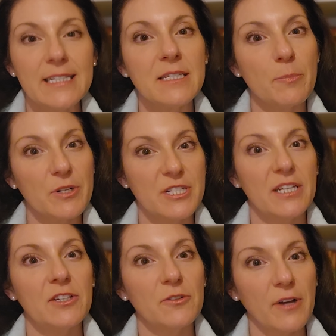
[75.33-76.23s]
a
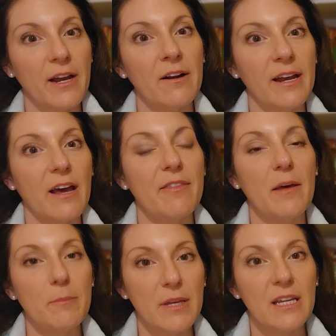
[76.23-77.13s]
particular area that
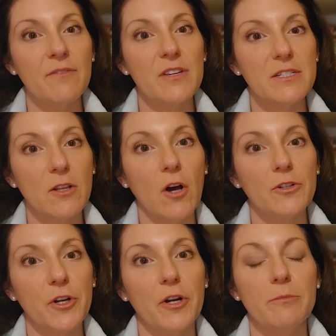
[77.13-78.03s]
many of these
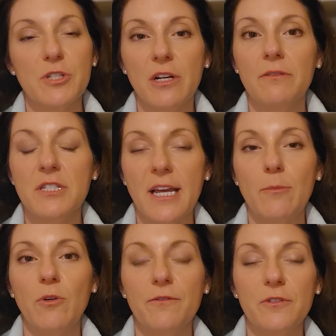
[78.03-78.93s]
long-term
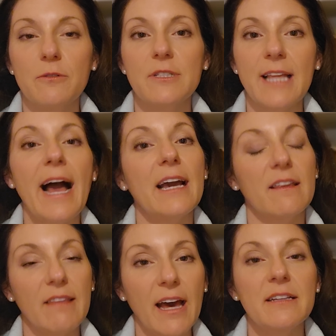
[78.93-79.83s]
shelf-stable foods lack,
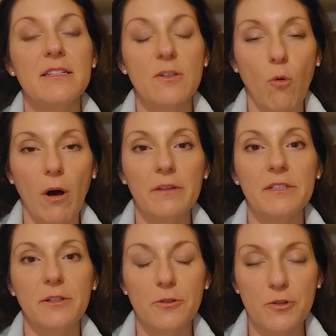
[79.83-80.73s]
and that is
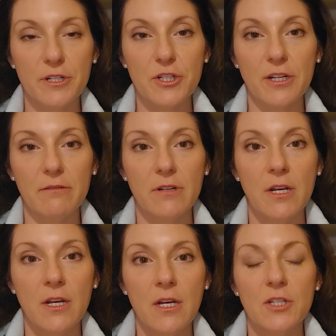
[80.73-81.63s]
quality nutrition.
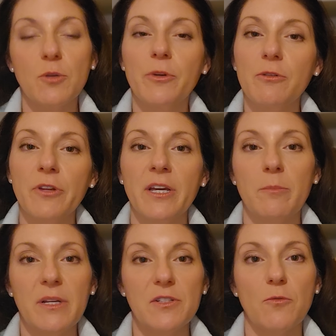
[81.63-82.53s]
So when you look at
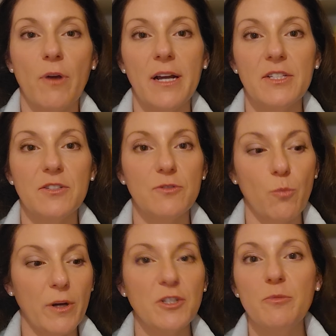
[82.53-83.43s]
beans and rice,
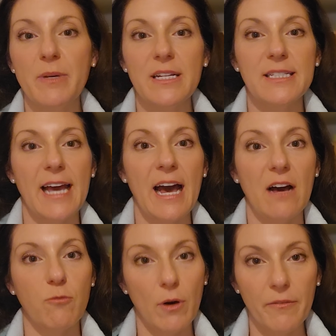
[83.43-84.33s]
what do beans
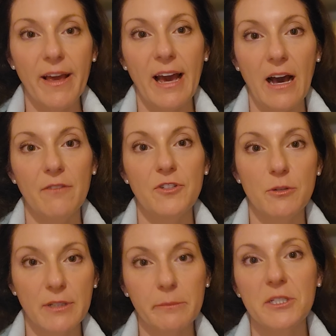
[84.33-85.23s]
have? Well, they have,
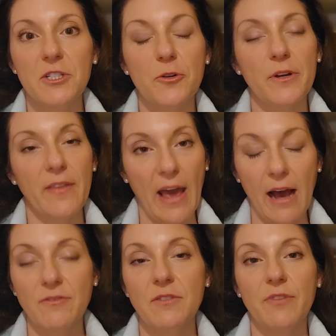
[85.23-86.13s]
to a limited degree, they
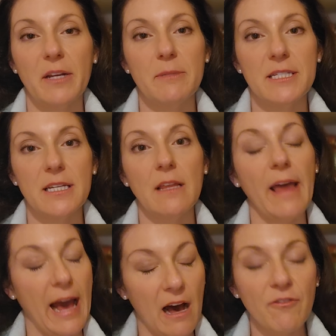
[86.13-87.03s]
have some vitamin C, they
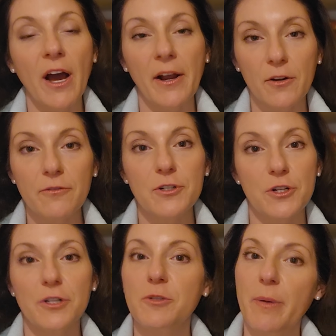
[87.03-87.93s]
have iron for
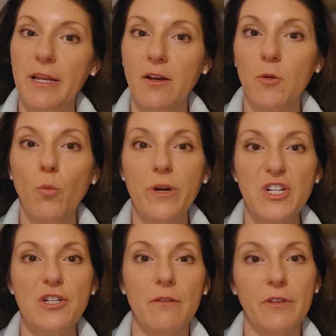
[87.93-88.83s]
sure, depending on
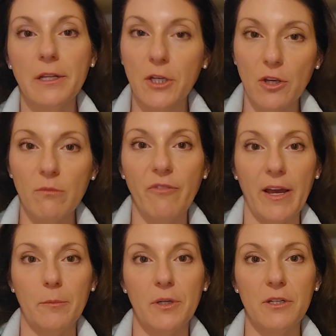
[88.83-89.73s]
which of the legume
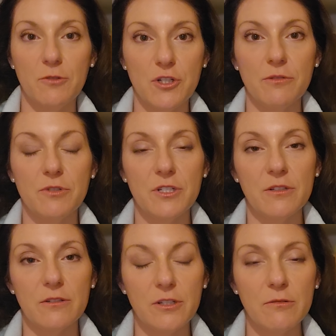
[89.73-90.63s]
family you choose
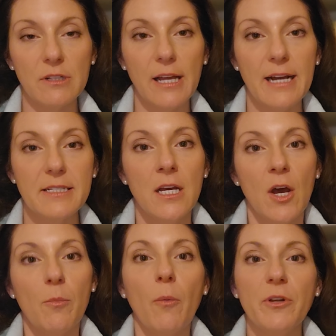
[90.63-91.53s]
to utilize.
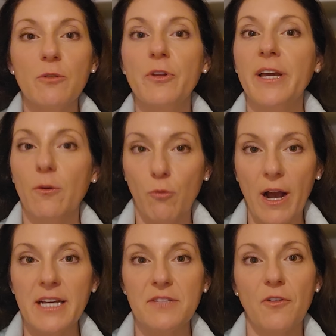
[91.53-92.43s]
But when you look at
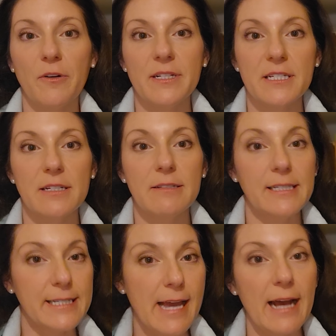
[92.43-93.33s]
rice, for instance,
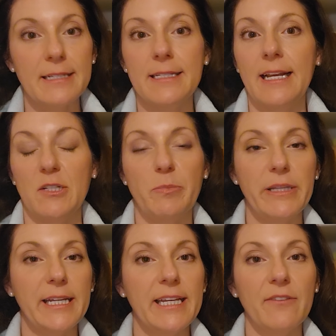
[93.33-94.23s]
yes, it has
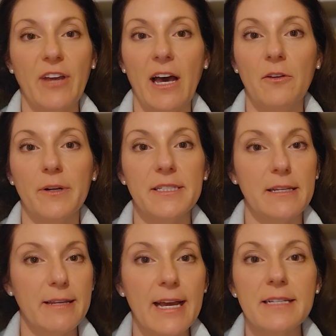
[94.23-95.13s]
plenty of calories.
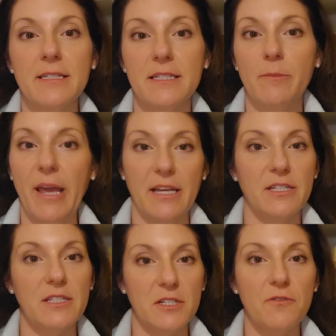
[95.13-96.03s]
And yes, in some
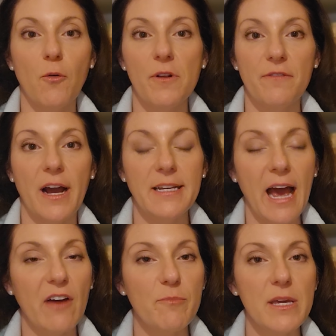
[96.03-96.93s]
cases, it's fortified to
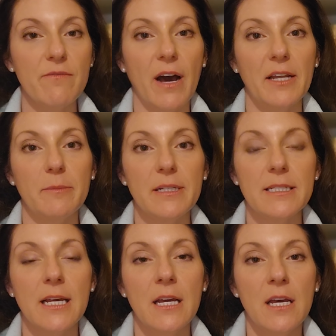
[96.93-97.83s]
have B
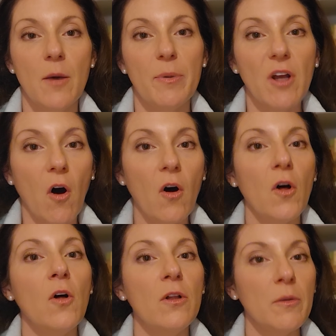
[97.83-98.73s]
vitamins. But
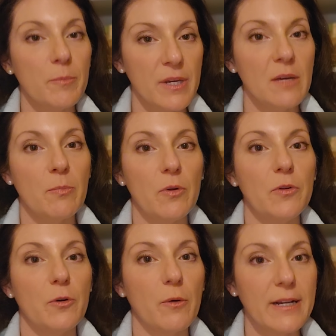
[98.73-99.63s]
all
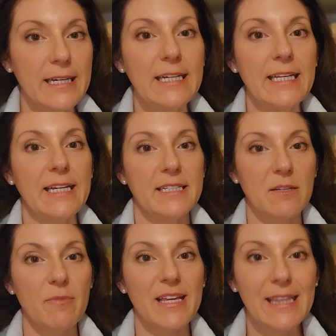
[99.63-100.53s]
people who are eating
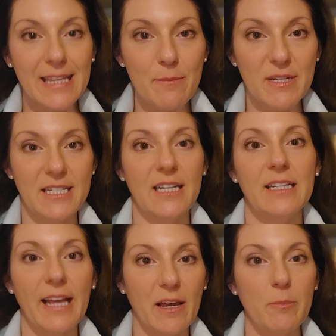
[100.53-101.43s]
something limited
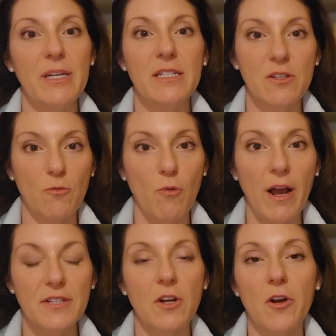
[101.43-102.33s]
like beans and
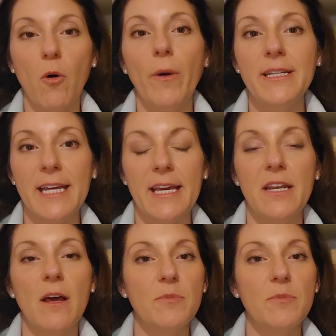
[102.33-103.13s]
rice are going to end up